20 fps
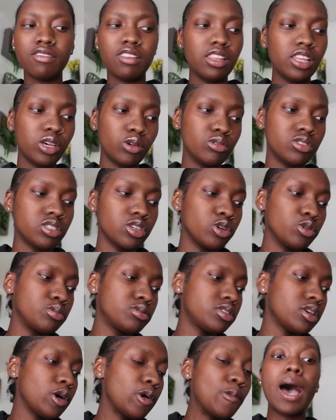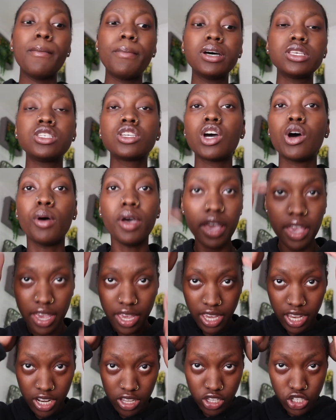of the liquid soap. So I'm about to go ahead
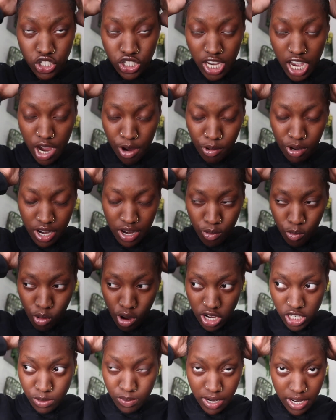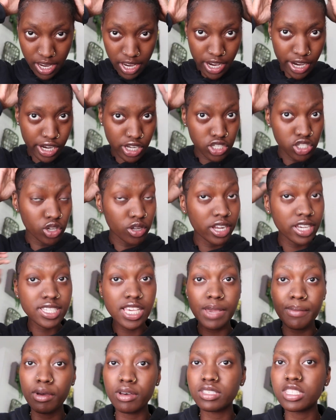and get in the shower and wash my hair. So next
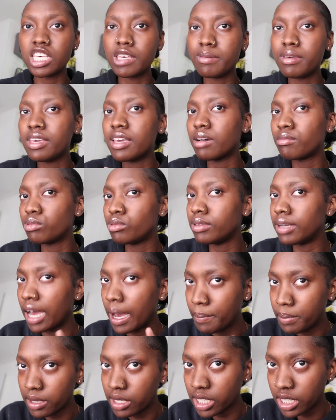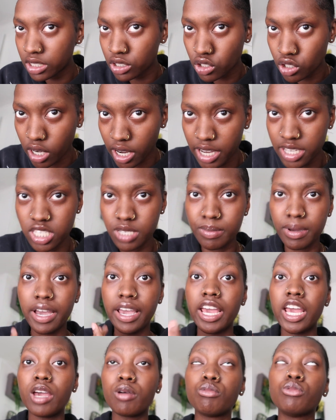time y'all see me, I will not be looking this crazy. My
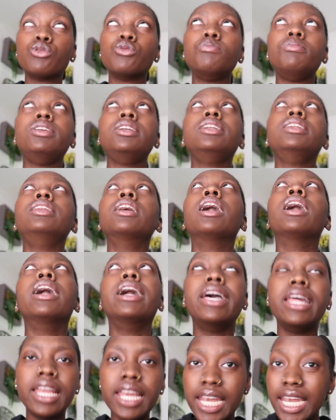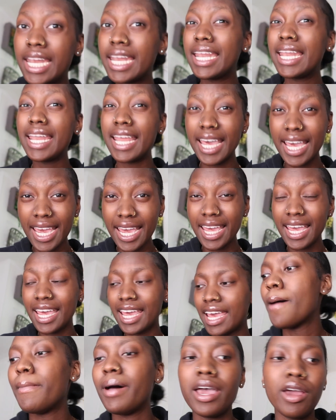hair will be done.
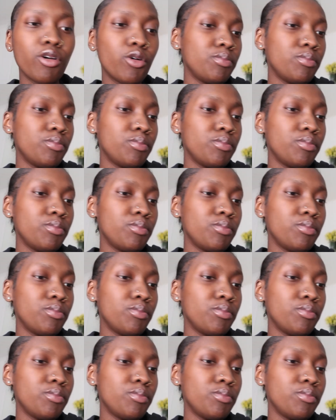So